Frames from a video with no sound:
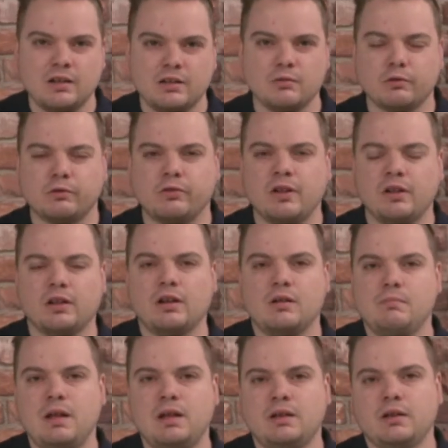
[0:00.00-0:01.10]
There was still an
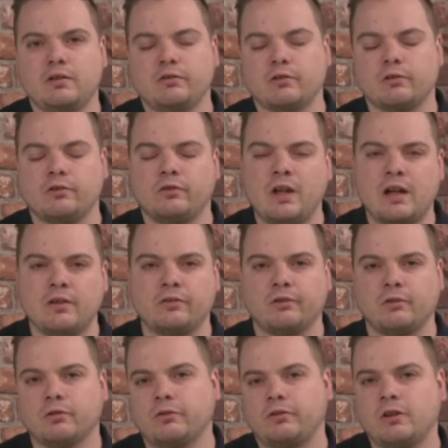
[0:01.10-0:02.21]
immediate success,
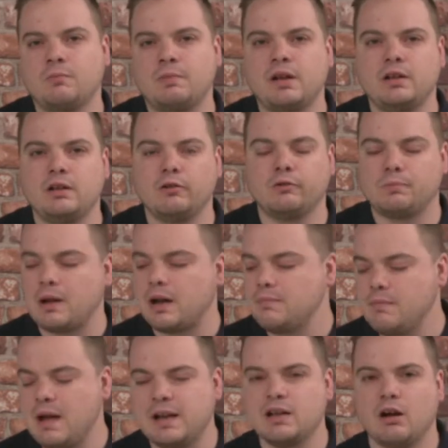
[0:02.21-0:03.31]
they were still being used by
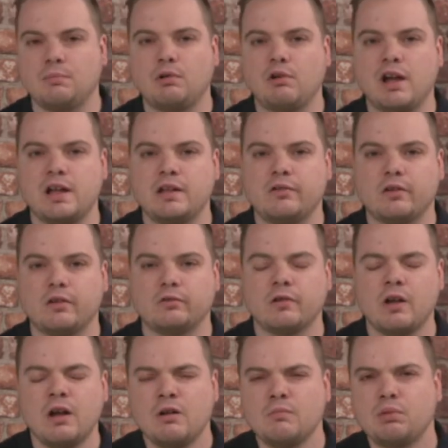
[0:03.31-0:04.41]
many
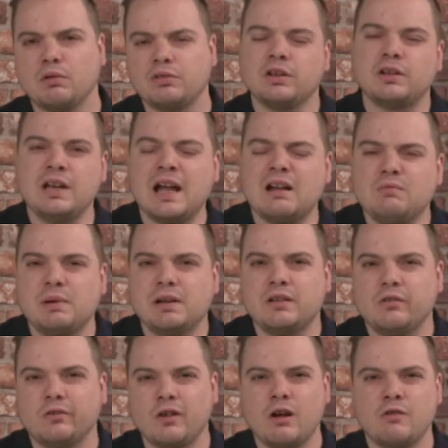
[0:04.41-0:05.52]
operators, but they'd now been
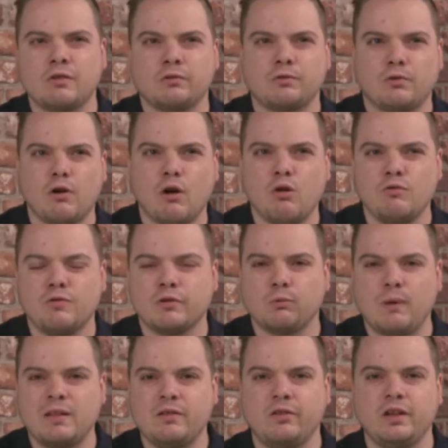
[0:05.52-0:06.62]
in service for over
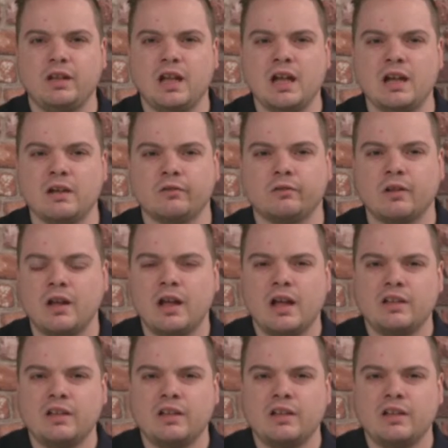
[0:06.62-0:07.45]
20 years.